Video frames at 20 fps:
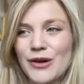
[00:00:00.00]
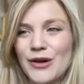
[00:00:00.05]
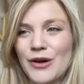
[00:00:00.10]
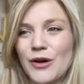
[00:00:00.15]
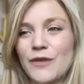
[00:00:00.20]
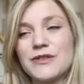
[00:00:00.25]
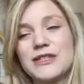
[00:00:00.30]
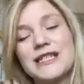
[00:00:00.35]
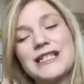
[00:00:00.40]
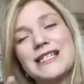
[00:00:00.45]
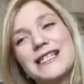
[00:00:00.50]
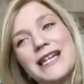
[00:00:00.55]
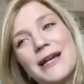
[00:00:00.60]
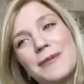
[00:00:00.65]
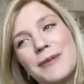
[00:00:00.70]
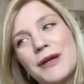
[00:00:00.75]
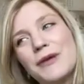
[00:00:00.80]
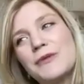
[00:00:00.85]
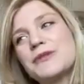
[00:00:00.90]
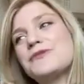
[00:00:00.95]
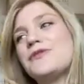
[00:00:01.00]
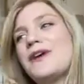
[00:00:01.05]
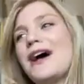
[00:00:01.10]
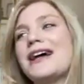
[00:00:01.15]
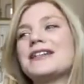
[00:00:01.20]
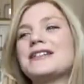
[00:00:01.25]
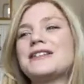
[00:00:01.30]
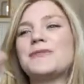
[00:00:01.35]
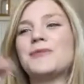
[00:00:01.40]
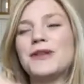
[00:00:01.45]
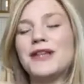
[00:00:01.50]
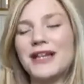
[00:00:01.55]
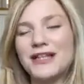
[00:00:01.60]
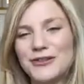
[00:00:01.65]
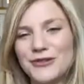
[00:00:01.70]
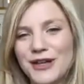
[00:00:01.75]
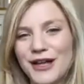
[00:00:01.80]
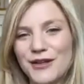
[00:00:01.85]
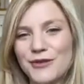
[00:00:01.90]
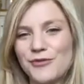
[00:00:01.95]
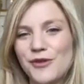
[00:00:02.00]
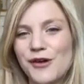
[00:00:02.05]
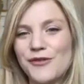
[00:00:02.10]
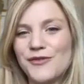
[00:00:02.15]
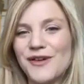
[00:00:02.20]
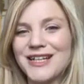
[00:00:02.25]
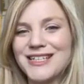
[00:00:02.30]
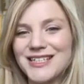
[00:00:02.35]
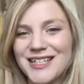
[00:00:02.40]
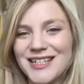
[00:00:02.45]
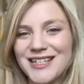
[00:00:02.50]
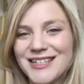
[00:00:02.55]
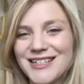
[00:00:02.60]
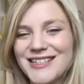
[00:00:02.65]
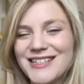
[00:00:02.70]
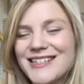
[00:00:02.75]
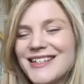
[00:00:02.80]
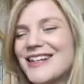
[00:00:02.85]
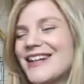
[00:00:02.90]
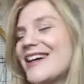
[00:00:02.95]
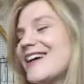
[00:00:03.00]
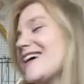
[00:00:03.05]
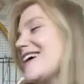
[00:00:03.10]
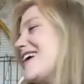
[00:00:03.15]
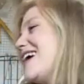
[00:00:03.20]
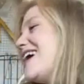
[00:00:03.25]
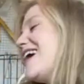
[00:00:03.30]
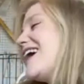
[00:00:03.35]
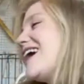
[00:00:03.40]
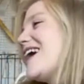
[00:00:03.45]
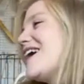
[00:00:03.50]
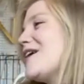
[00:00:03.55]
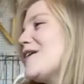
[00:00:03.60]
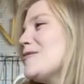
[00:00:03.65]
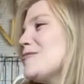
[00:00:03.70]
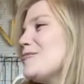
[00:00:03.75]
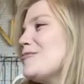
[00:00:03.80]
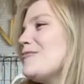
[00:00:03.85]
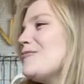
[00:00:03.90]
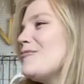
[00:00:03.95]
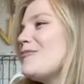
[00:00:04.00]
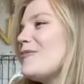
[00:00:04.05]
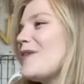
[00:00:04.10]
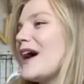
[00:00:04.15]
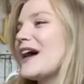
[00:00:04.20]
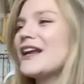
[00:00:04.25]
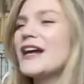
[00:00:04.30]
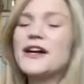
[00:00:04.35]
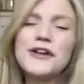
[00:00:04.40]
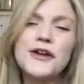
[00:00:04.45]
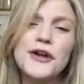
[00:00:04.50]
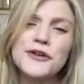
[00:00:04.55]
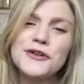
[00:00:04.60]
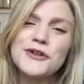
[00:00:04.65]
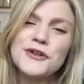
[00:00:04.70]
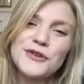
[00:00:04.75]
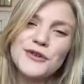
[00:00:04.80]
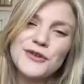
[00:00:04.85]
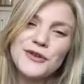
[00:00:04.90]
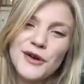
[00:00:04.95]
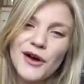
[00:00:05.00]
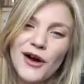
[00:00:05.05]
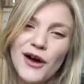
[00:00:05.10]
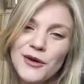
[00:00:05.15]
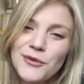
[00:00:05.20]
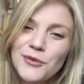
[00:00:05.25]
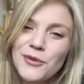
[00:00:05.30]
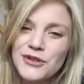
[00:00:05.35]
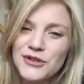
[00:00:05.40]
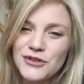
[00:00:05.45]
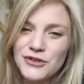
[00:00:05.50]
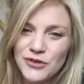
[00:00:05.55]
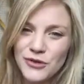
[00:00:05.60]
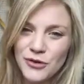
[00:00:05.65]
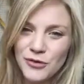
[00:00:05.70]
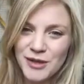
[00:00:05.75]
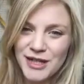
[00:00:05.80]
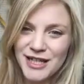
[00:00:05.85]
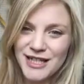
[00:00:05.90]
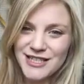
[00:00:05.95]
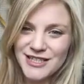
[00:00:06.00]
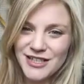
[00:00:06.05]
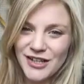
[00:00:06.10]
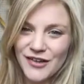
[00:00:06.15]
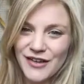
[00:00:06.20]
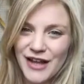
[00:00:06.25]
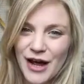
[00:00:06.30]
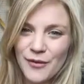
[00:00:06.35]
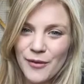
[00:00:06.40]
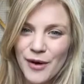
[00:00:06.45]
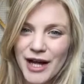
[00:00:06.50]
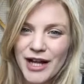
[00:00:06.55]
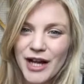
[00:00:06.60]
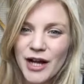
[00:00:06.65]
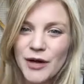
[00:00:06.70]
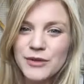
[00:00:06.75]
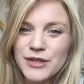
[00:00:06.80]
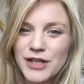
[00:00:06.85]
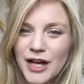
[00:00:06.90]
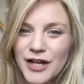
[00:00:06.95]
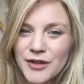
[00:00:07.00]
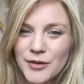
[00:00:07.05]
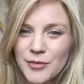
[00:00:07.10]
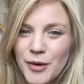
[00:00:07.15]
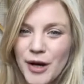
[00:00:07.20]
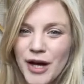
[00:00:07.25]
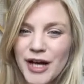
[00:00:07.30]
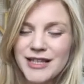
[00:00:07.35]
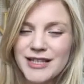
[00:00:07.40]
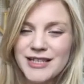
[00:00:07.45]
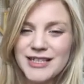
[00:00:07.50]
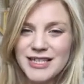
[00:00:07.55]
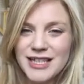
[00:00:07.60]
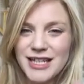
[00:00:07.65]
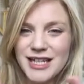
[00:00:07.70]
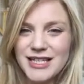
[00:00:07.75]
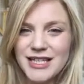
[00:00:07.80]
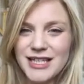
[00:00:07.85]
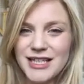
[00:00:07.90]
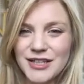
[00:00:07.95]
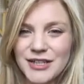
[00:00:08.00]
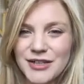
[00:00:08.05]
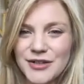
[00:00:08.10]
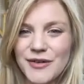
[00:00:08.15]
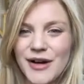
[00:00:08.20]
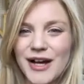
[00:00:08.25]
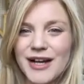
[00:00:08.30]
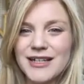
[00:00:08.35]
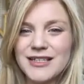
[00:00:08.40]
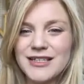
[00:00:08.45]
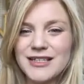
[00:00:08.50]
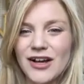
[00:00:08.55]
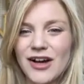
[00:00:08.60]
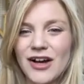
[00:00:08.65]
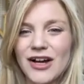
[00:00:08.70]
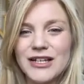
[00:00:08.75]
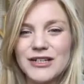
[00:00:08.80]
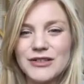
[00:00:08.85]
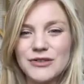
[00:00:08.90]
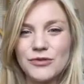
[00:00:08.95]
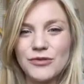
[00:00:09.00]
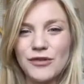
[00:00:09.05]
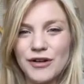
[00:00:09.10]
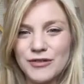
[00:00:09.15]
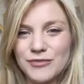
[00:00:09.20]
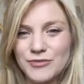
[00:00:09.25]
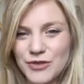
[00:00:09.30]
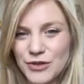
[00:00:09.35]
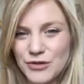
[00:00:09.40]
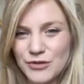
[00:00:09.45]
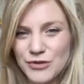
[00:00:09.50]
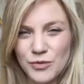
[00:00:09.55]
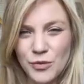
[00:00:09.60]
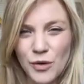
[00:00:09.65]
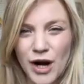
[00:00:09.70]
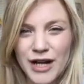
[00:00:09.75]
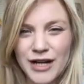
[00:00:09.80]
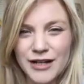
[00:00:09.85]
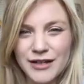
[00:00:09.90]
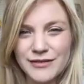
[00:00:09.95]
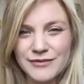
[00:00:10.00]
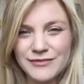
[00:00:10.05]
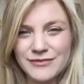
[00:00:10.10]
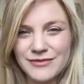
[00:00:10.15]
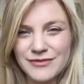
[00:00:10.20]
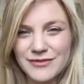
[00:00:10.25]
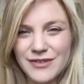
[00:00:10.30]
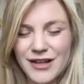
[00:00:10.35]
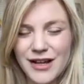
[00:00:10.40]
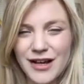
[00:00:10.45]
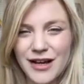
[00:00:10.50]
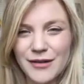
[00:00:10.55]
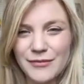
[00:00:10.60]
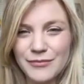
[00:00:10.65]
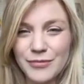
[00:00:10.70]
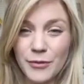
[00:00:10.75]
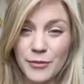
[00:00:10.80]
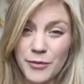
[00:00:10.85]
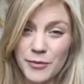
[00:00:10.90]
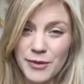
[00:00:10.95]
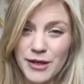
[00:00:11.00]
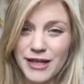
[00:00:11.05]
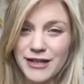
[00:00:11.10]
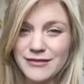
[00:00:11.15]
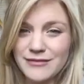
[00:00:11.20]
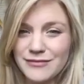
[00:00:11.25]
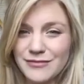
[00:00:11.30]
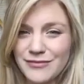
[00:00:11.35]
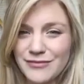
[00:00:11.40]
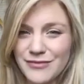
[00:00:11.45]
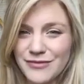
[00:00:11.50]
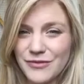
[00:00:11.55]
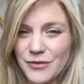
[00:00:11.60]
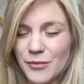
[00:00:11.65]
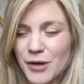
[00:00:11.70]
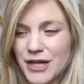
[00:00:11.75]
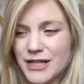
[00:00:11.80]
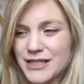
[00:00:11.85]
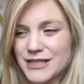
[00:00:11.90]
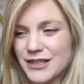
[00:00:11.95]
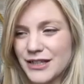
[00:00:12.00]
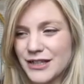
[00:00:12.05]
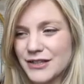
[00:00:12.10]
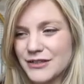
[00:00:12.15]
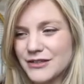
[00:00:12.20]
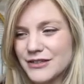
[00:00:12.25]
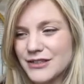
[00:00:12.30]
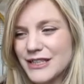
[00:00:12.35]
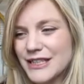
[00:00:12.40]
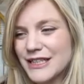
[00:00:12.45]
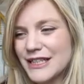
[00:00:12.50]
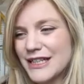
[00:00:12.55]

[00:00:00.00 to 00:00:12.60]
Obviously, snipping was faster, but then you get the rough edges. Um, and I, I, I wouldn't normally start that way. I would either buy the sheet in the correct size or I'd use wire, uh, probably for my style.